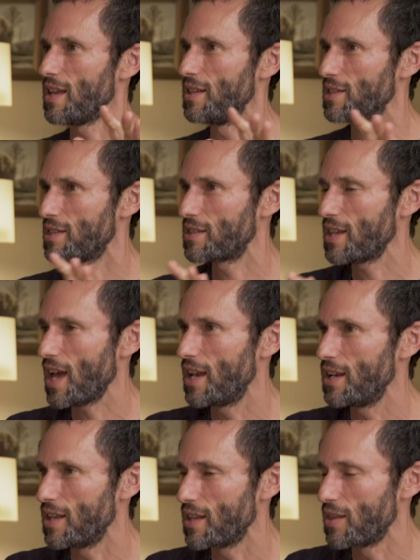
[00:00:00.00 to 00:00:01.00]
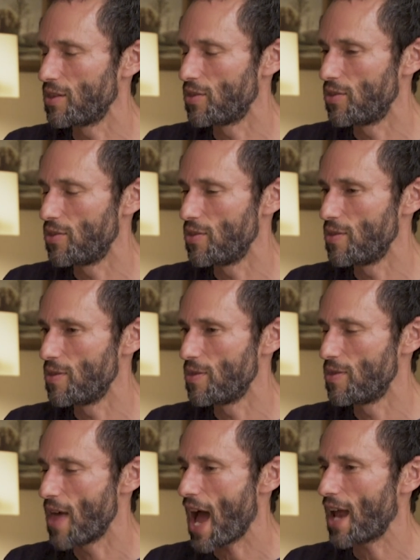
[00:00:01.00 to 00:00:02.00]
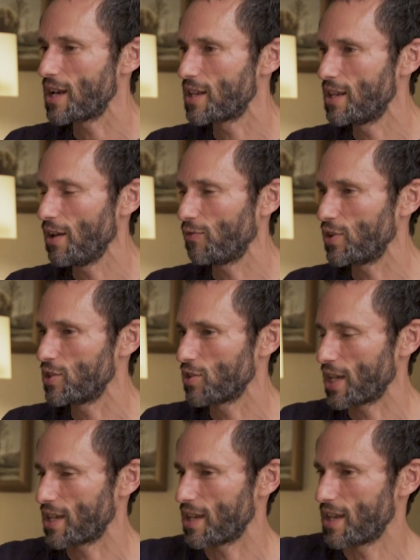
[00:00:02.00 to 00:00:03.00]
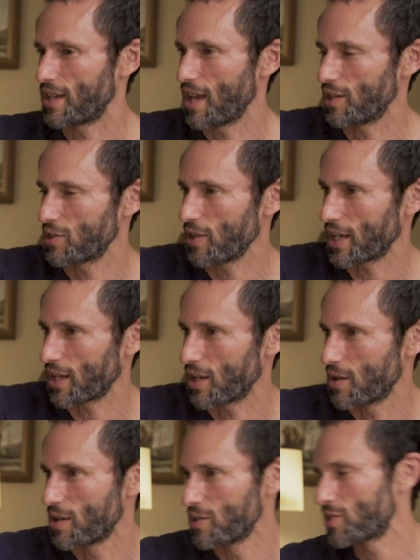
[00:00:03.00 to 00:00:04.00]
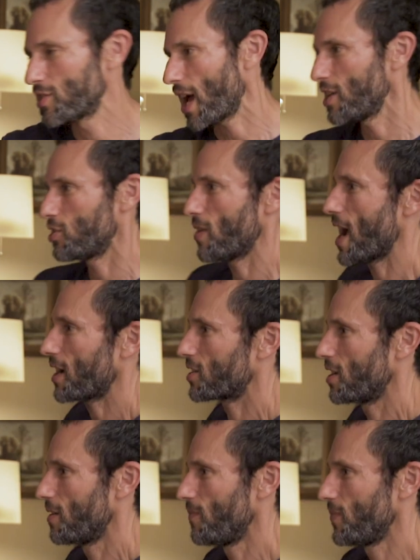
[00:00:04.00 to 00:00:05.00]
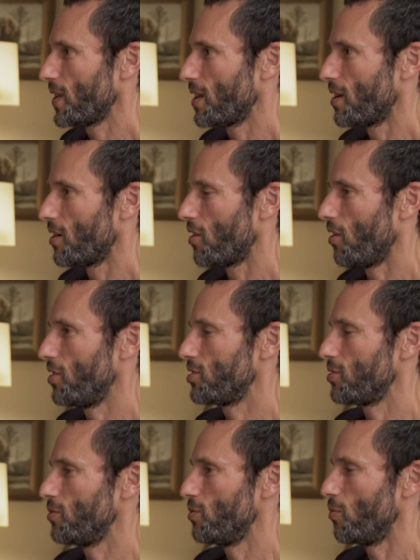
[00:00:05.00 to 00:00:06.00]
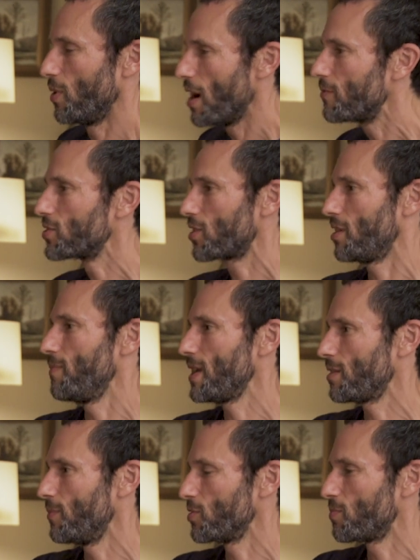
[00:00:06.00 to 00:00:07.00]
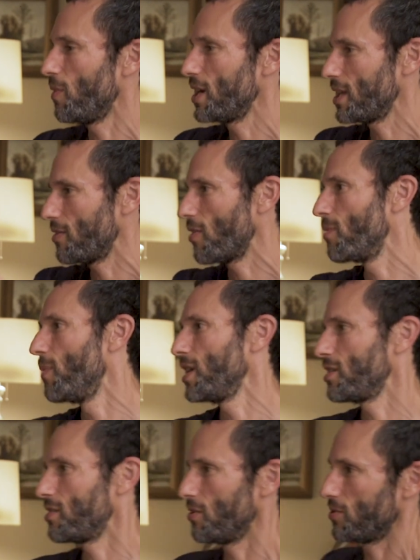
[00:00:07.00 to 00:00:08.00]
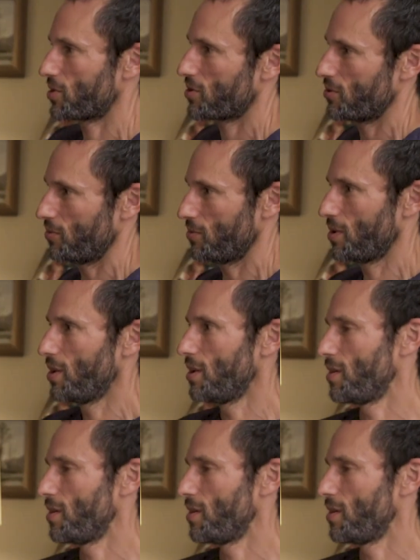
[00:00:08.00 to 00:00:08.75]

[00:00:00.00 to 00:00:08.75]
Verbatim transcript: instead that gift is like it gets like sidetracked onto whatever's going to make the most money, and then the money goes to